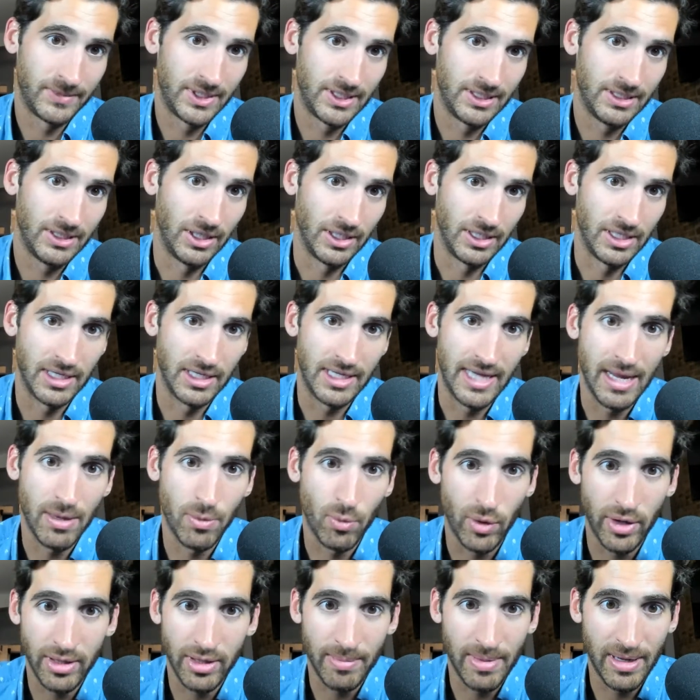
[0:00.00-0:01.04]
Look, you can't
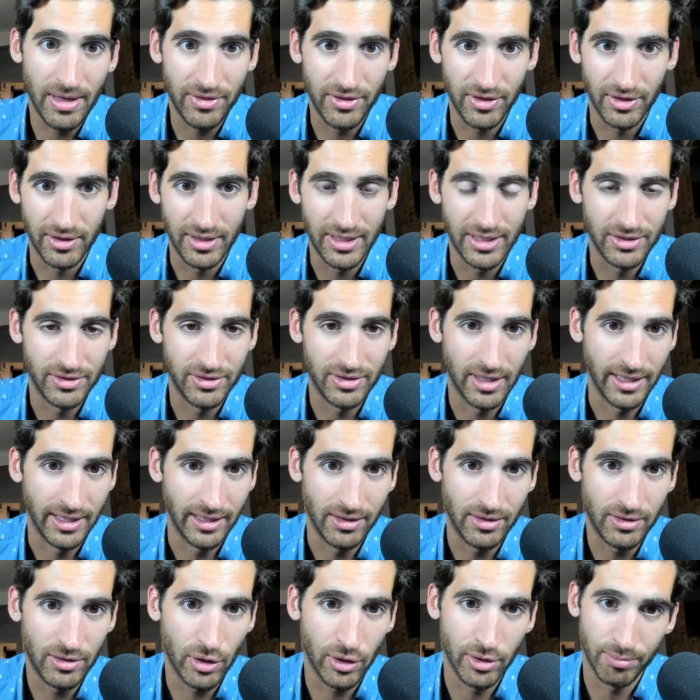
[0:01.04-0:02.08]
worry about his
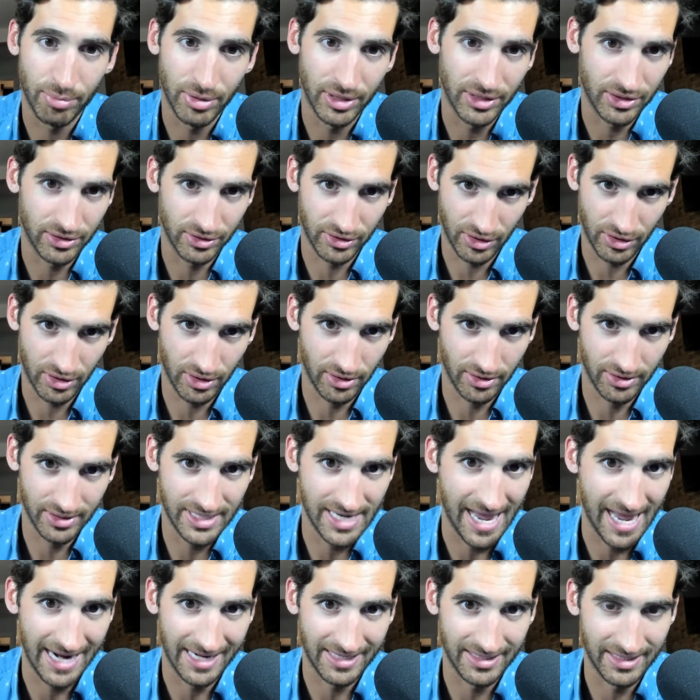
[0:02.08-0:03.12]
Kern-Brussels-Kern
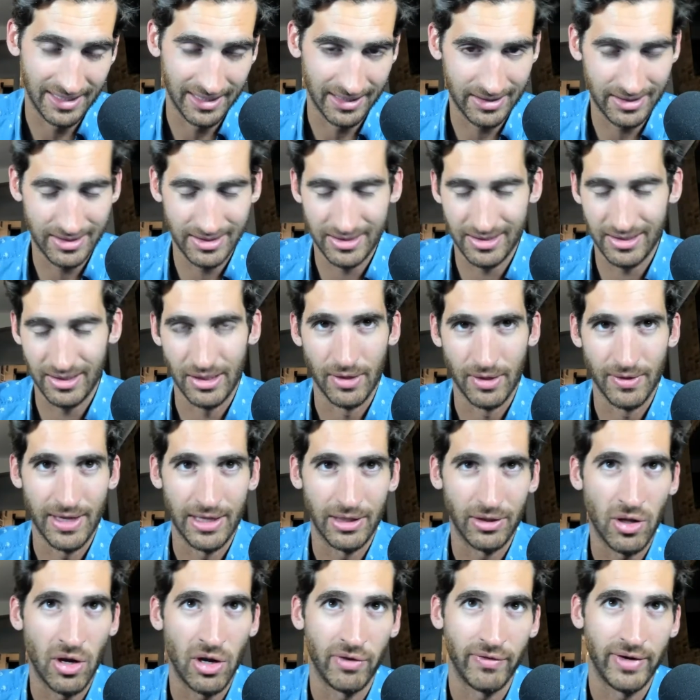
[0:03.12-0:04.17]
tactics, you know, that
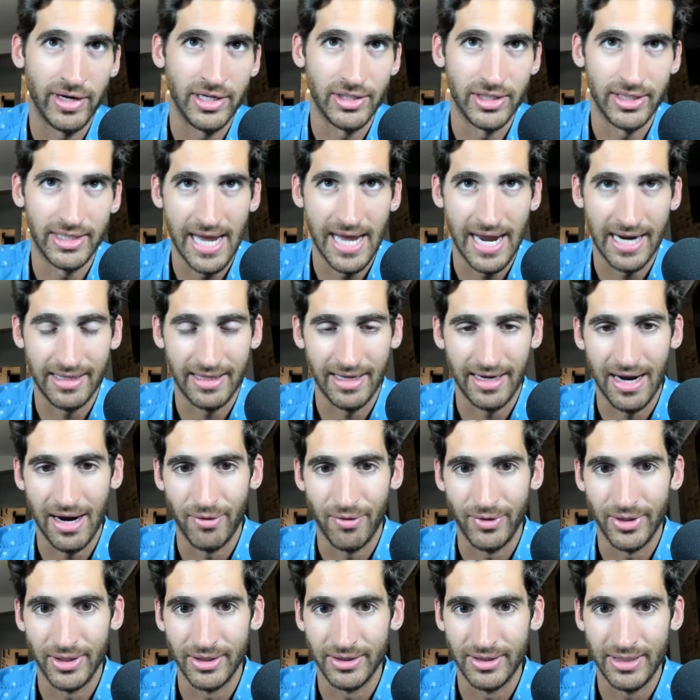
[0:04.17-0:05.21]
long-range attack that got
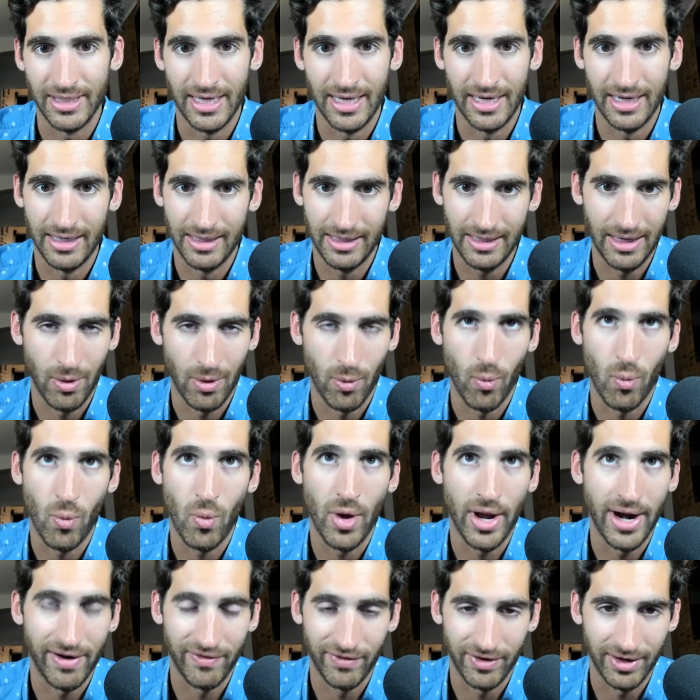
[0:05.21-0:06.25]
reeled in, you know,
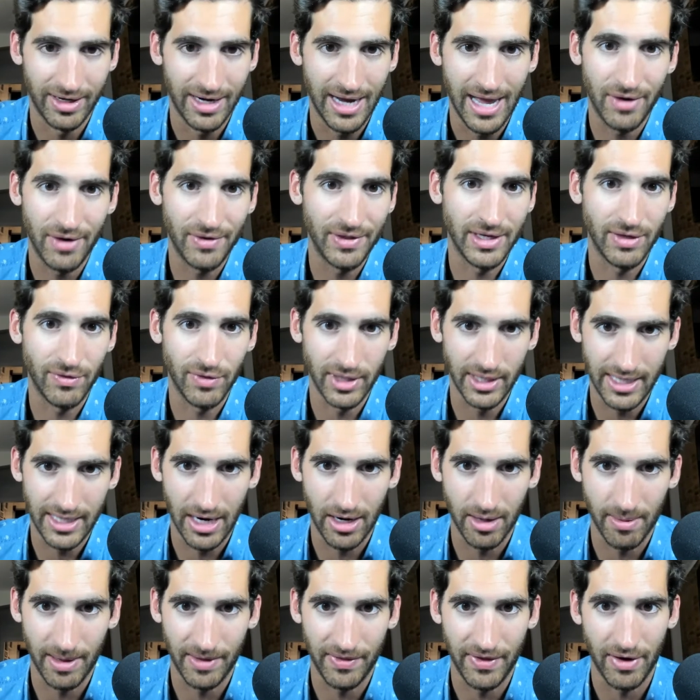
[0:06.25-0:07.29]
whatever. I don't think he really cared
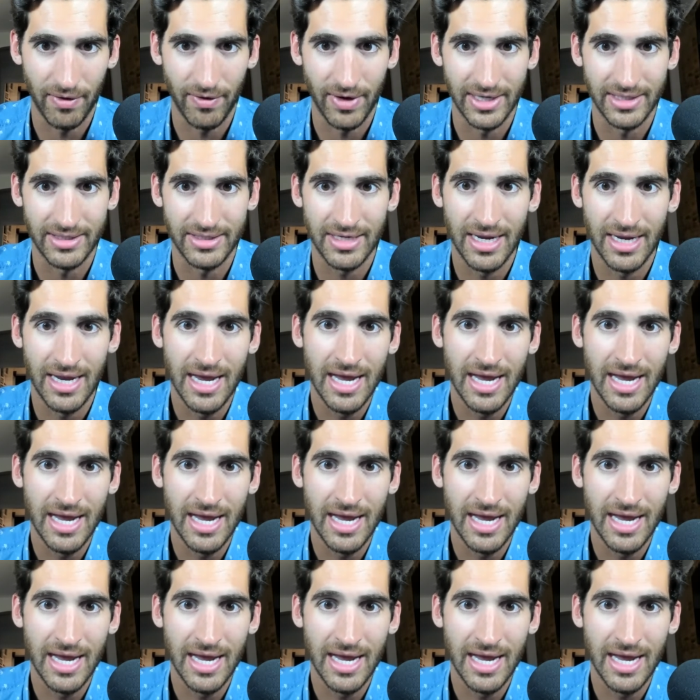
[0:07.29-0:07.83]
about that race.